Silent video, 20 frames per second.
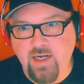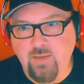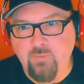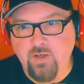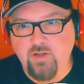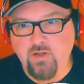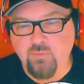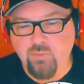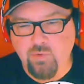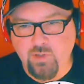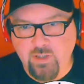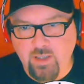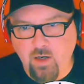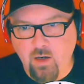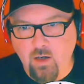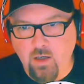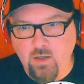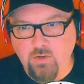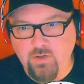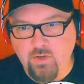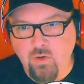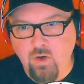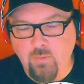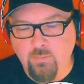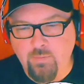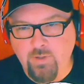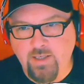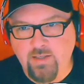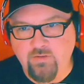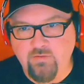I mean, it's pretty hard to go
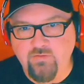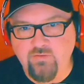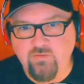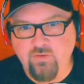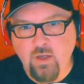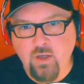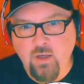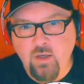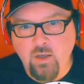up against